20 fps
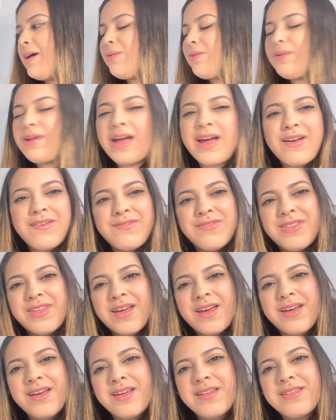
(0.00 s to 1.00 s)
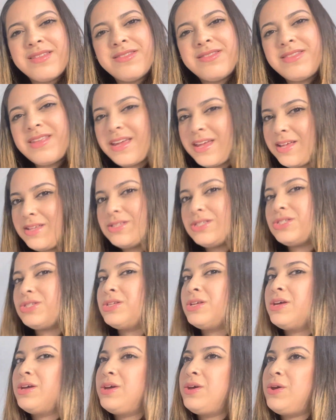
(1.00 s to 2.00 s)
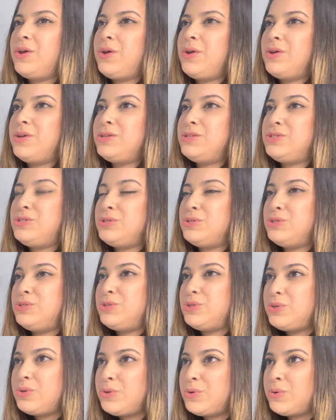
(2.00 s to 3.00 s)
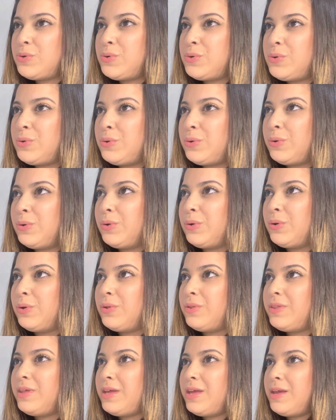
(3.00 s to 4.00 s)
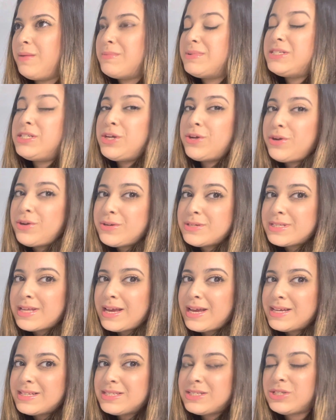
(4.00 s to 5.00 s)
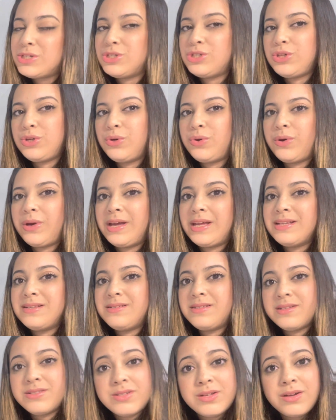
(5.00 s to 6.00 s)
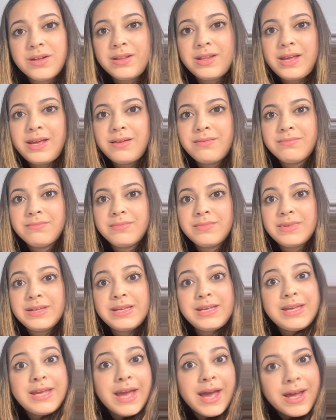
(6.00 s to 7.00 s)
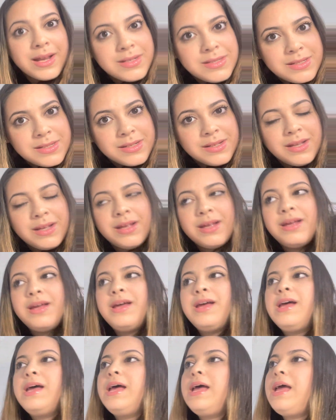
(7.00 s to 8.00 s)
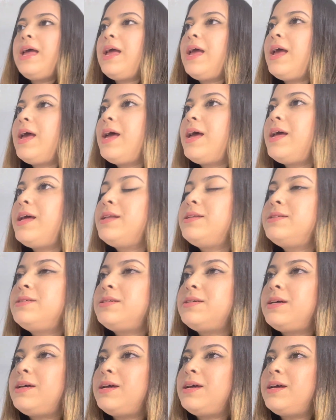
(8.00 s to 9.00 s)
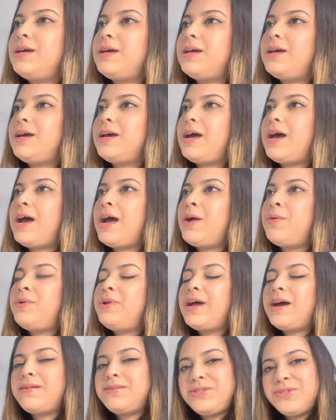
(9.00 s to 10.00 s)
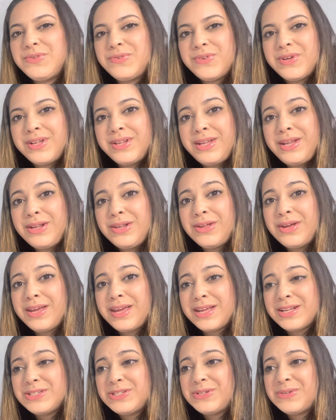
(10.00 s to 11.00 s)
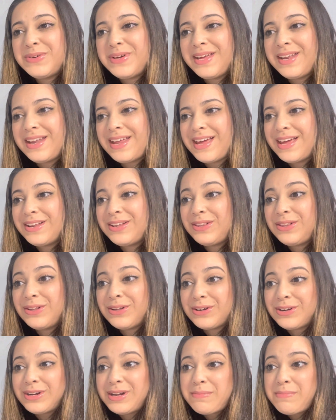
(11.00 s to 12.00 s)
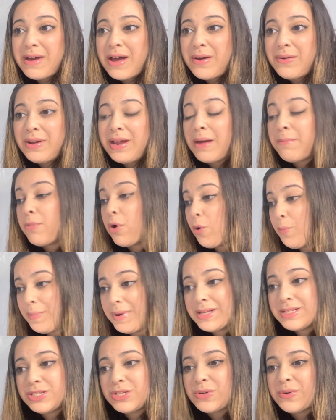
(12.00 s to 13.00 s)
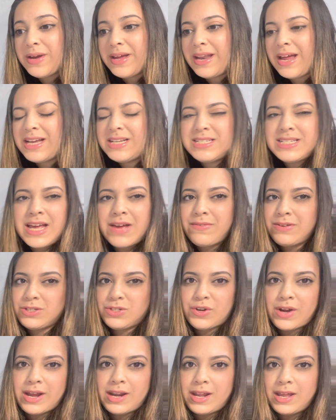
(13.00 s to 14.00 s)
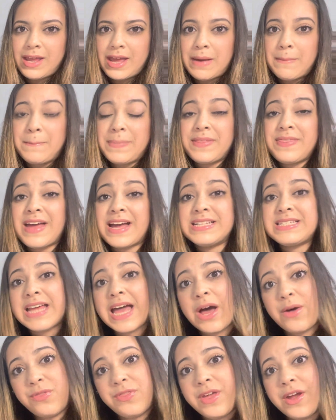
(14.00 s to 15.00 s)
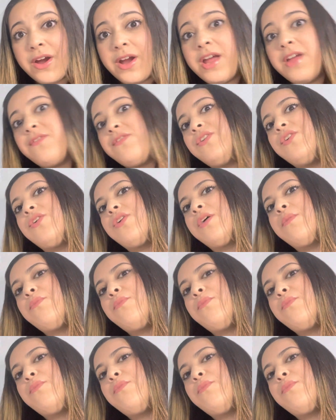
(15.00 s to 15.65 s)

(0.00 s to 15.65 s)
have the things to do, the materials, I guess, to do it digitally yet, and I would have to really look into it and learn about it. I'm open to it. I just haven't tried it yet, but that's out there. If you're